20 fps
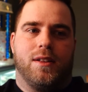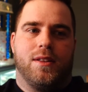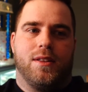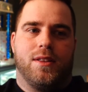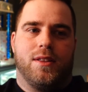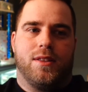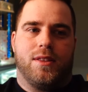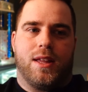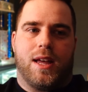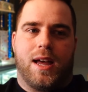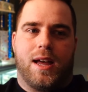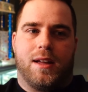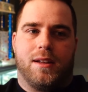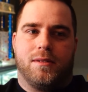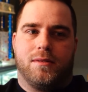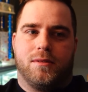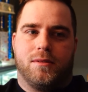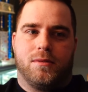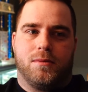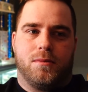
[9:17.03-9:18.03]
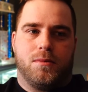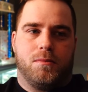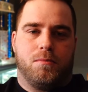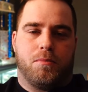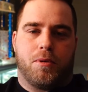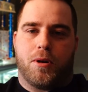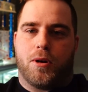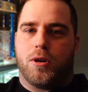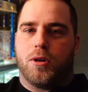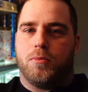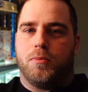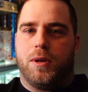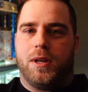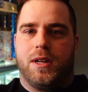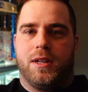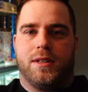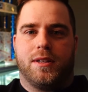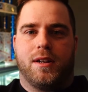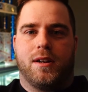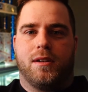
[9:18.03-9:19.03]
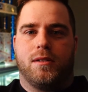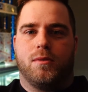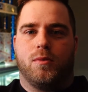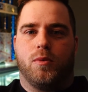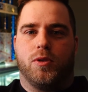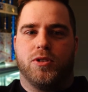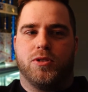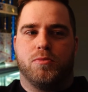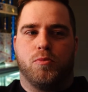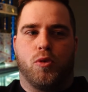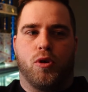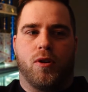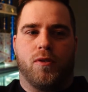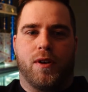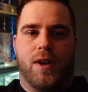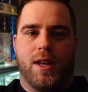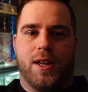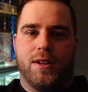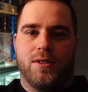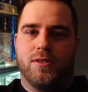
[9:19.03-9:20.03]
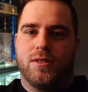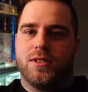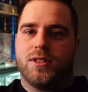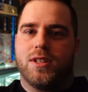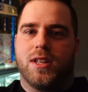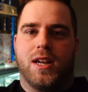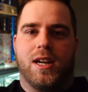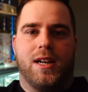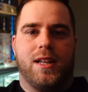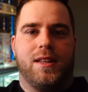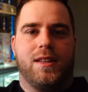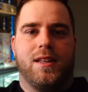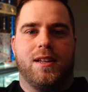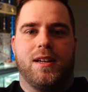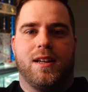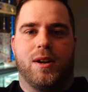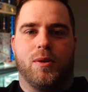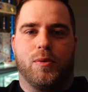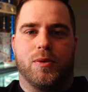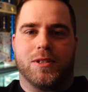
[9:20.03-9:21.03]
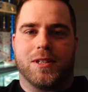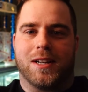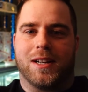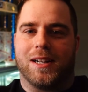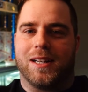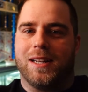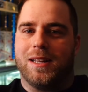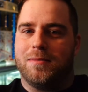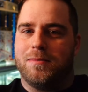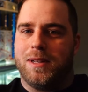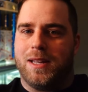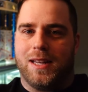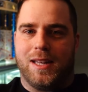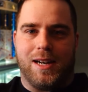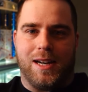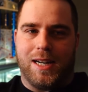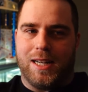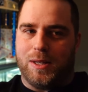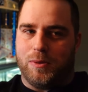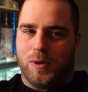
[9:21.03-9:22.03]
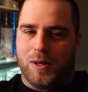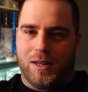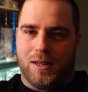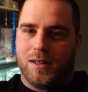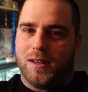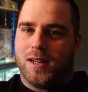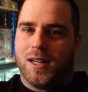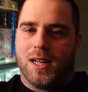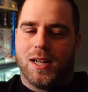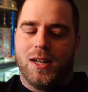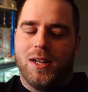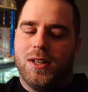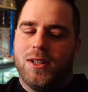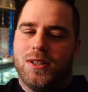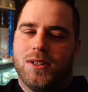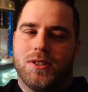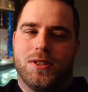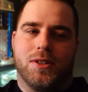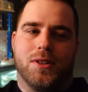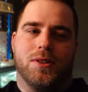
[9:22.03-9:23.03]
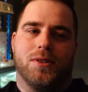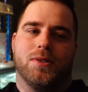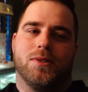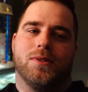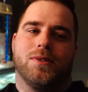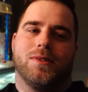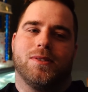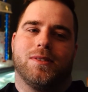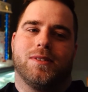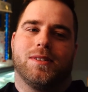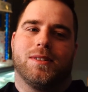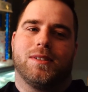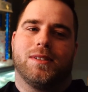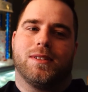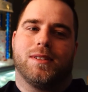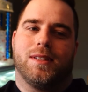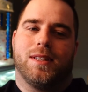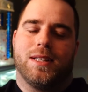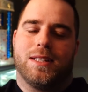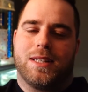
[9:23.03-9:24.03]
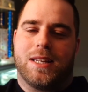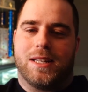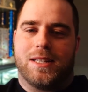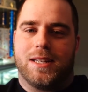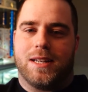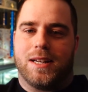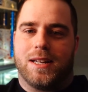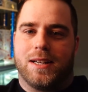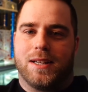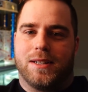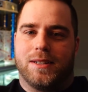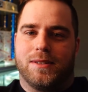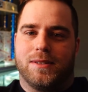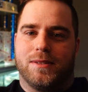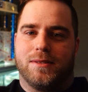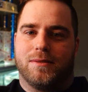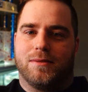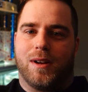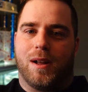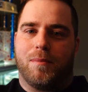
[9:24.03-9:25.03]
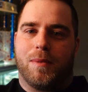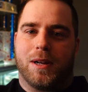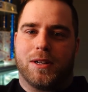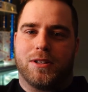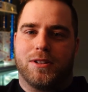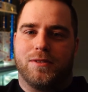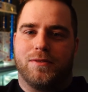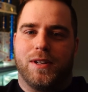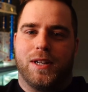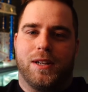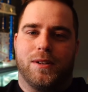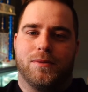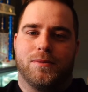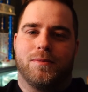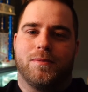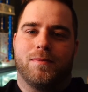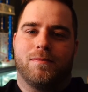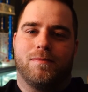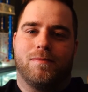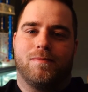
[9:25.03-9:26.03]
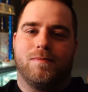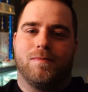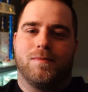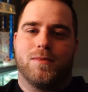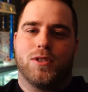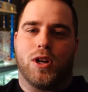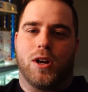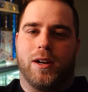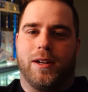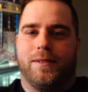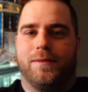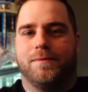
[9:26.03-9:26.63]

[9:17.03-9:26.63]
that bar being there was more of a hindrance than anything, and it wasn't going to get me in anywhere. So let's get right back to the video. Sorry.